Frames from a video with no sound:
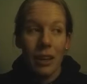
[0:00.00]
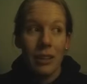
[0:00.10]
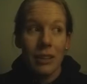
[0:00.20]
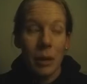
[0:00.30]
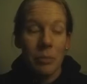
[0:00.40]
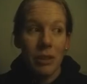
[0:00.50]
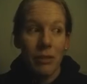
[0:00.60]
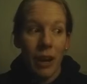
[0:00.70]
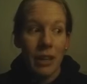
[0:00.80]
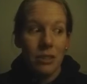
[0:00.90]
accept
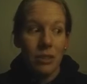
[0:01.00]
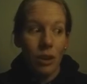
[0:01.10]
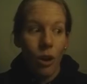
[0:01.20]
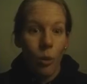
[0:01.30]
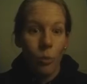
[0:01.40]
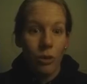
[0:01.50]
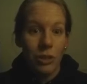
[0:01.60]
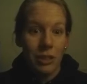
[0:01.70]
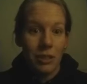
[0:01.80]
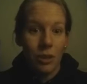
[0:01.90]
advice
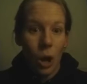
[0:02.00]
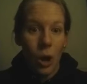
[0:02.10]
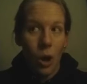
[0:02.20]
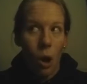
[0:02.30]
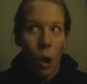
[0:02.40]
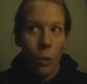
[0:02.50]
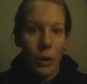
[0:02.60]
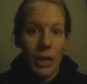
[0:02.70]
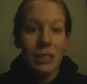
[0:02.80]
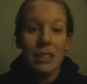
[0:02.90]
almost
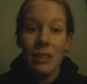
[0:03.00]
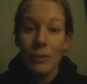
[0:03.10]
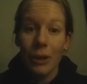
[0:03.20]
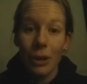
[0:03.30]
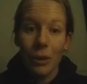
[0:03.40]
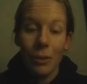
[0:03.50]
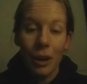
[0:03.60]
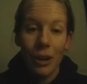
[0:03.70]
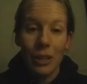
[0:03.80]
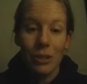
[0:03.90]
always. It's very
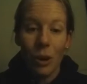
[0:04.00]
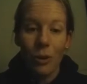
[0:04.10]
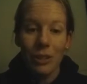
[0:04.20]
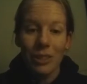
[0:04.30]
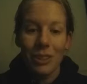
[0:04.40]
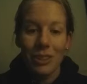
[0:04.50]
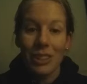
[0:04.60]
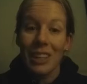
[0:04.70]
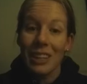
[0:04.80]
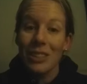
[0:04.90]
rare I don't, so
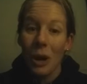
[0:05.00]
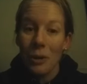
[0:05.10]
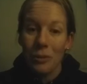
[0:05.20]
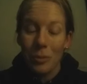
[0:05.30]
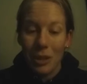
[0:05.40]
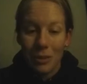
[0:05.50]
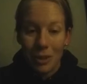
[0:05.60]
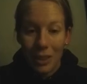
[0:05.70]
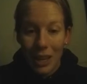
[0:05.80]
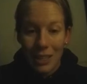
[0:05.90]
it is hard for me to
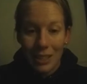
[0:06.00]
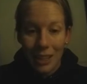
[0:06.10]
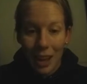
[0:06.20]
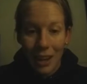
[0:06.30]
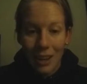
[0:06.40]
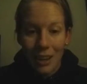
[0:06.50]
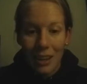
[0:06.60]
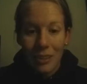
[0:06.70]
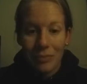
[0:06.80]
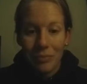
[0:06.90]
relate to that.
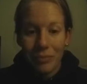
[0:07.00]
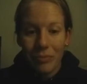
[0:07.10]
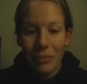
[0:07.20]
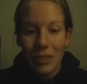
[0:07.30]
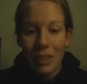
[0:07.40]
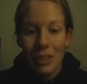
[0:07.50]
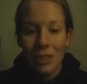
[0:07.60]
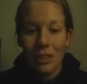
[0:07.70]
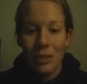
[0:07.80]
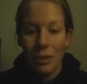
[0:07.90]

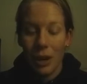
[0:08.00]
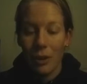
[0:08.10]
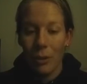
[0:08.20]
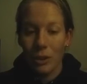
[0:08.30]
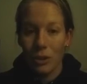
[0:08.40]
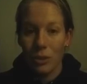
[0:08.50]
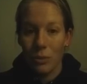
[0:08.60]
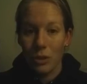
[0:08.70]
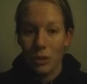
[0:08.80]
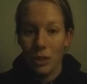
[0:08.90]
Do you have questions
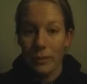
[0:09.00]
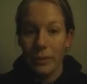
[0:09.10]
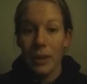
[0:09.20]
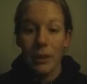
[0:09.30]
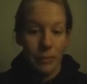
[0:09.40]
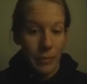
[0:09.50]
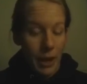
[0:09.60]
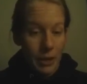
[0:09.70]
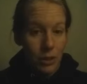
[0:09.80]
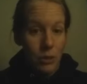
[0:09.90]
with yourself?
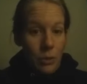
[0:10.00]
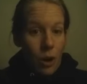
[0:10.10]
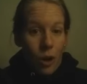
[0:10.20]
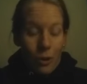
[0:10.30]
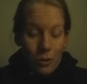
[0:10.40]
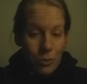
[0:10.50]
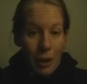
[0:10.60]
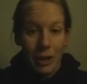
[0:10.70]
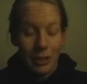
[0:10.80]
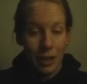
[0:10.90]
I do. All
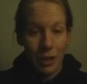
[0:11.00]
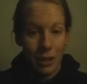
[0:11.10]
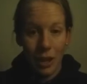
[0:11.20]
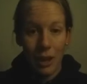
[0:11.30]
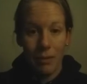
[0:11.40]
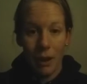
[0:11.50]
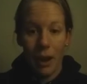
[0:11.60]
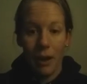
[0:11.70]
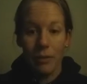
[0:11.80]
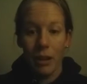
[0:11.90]
my entire life I
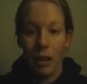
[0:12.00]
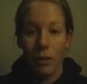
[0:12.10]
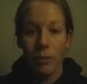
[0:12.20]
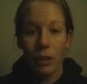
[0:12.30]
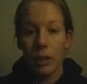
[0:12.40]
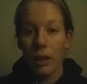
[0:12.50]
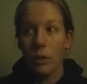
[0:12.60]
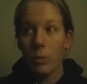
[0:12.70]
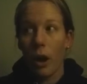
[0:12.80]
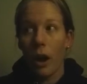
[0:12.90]
have. And I feel like
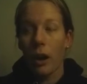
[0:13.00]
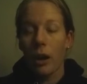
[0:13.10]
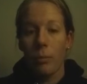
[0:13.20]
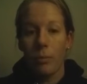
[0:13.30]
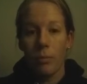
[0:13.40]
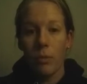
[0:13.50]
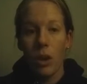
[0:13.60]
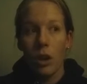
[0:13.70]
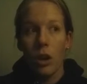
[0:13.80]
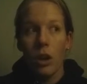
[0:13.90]
that's why
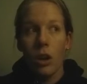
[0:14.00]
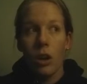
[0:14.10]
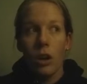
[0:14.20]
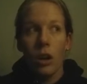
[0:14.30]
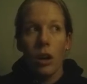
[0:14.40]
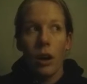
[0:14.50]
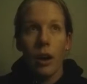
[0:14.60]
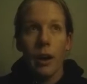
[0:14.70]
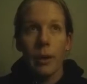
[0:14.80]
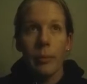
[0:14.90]

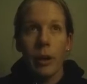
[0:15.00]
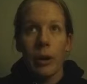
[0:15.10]
I